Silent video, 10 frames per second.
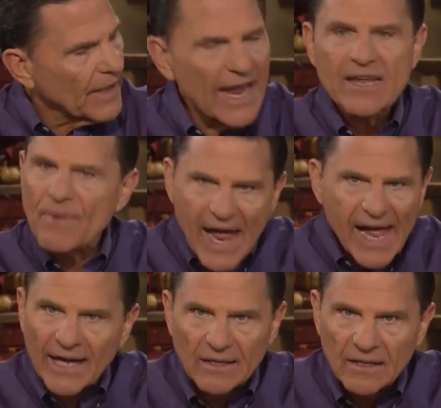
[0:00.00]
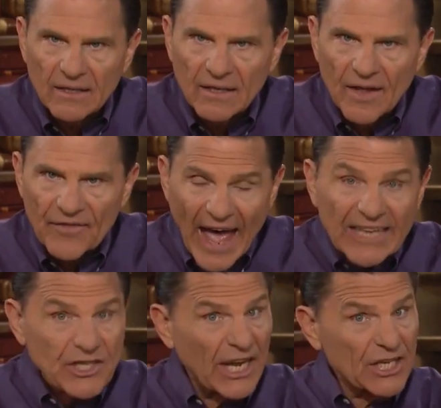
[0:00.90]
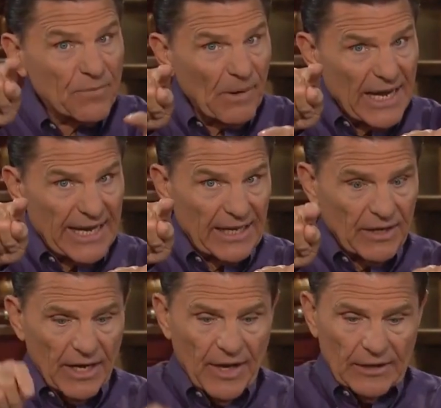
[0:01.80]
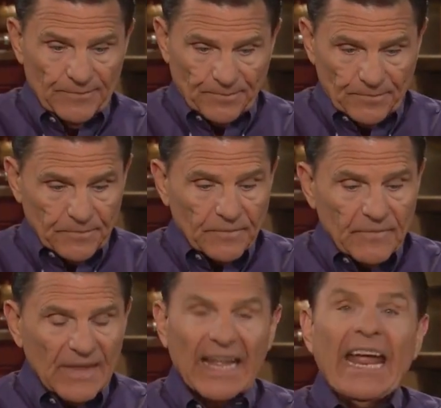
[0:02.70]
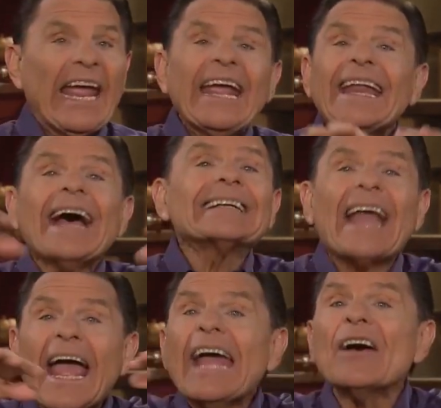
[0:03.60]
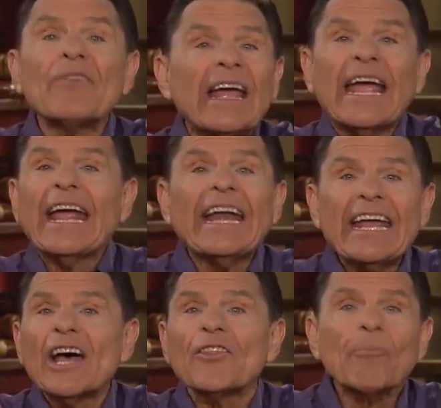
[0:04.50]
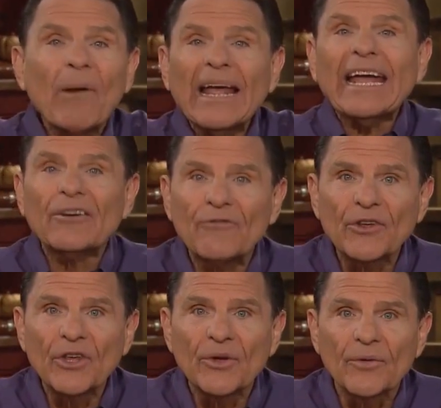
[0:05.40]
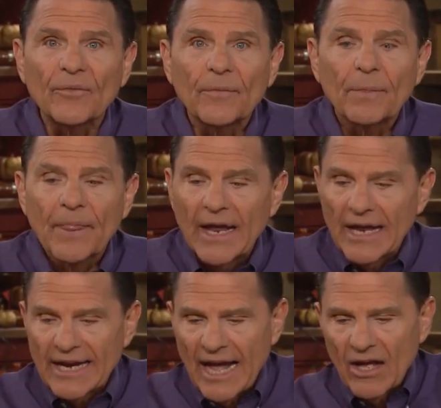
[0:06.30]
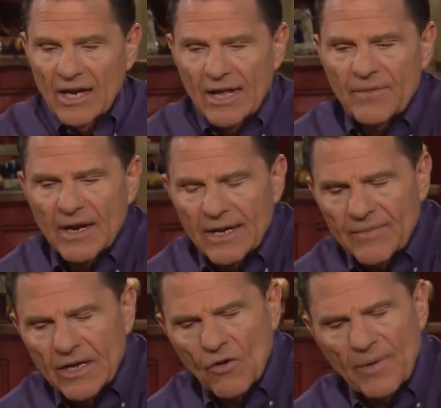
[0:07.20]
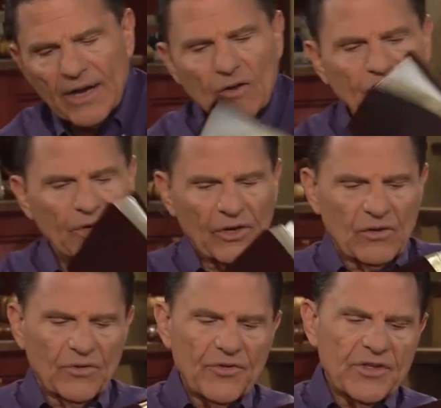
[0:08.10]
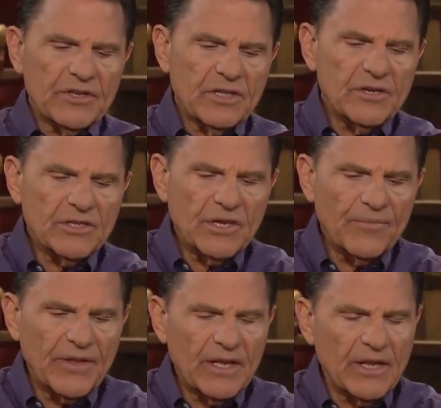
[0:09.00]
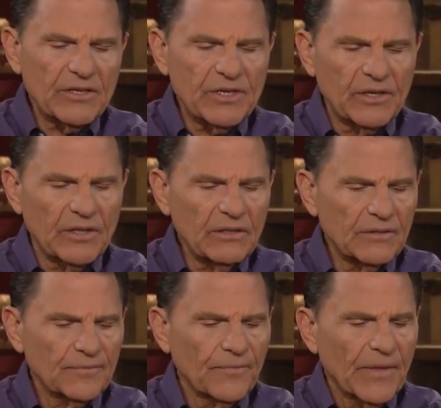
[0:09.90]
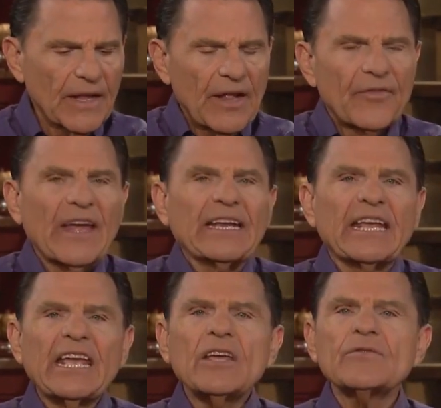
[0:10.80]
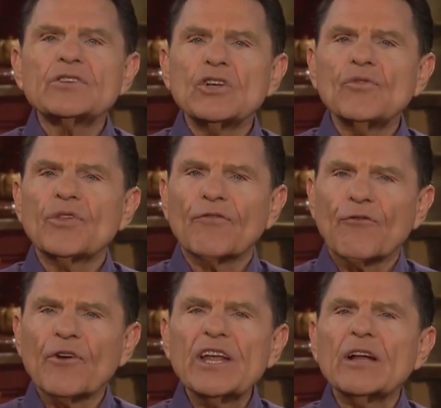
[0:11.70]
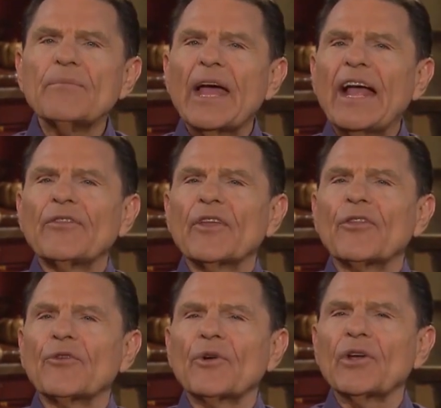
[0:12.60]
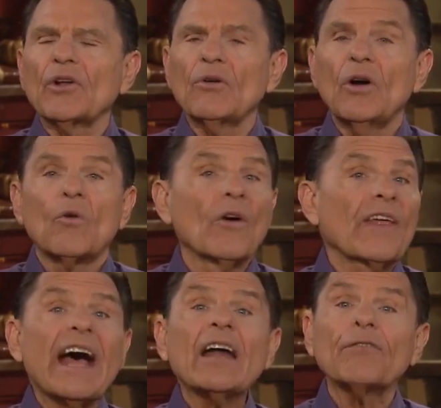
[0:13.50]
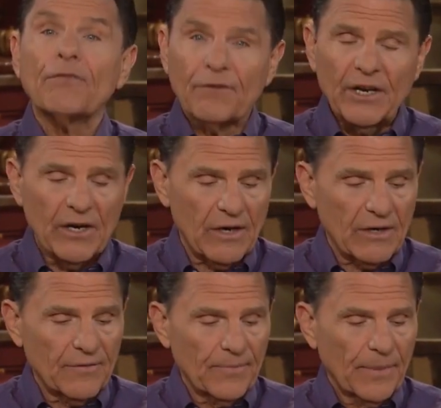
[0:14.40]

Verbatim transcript: Amen. That's his plan. Isn't that great? He doesn't have any other plan for you. Now, let me, let me go back over here, Gloria. There, there's something else here that gives you the freedom and the thrill without fear